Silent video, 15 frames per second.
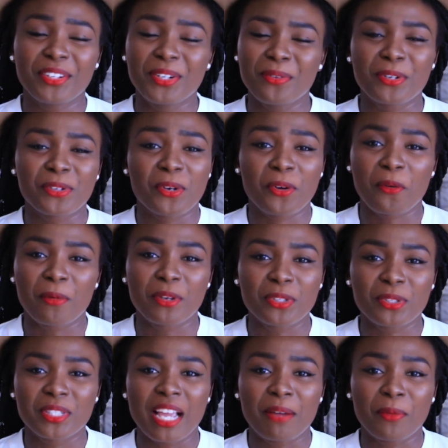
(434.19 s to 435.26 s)
I don't know what I'm going
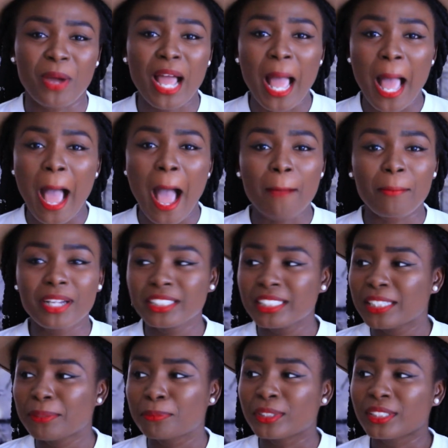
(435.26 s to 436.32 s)
to do. I'm, I'm
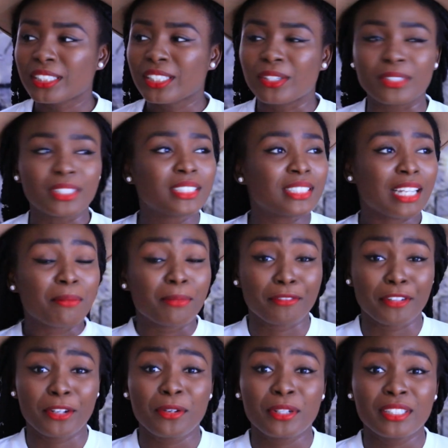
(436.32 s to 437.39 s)
actually pretty hot. I'm
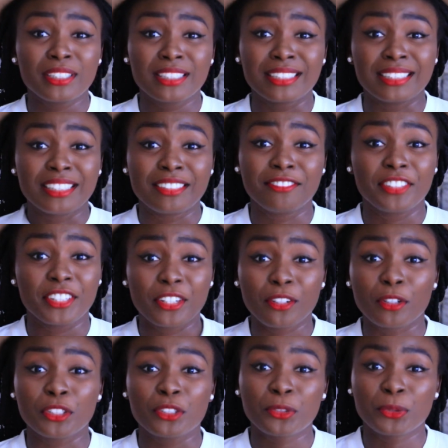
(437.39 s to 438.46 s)
recording in a very
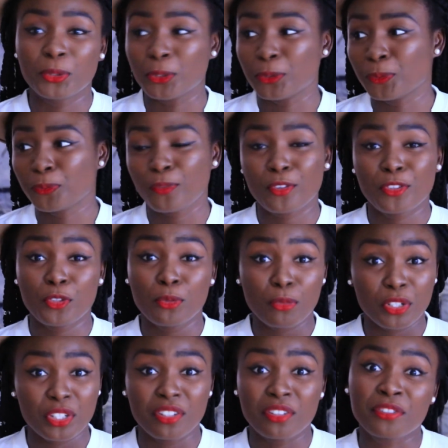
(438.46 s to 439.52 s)
hot studio. Too
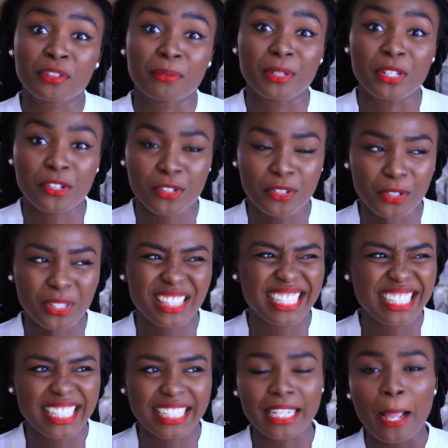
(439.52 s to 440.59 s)
much information, not
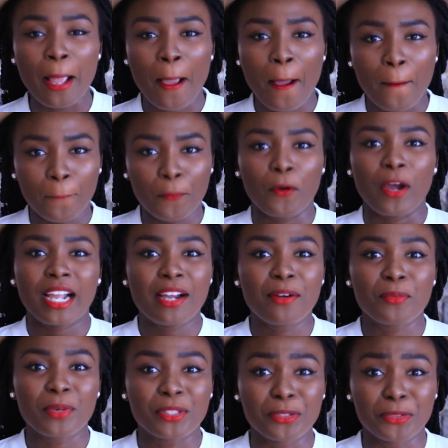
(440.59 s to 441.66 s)
needed. But I
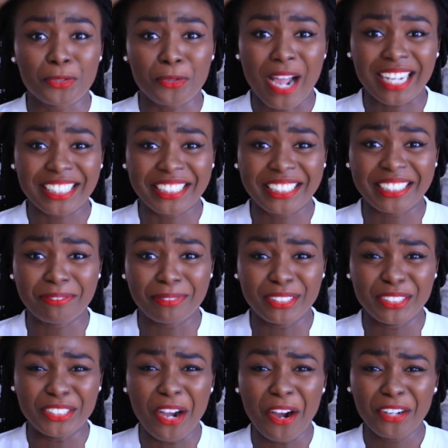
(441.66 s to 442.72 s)
can't wait to actually be
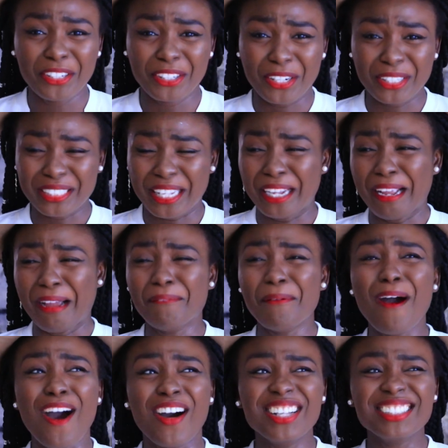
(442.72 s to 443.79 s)
done because I am
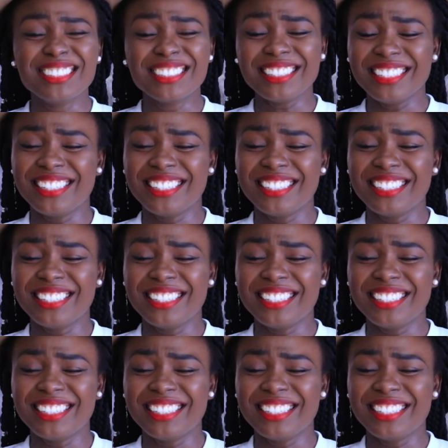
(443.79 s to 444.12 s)
hot.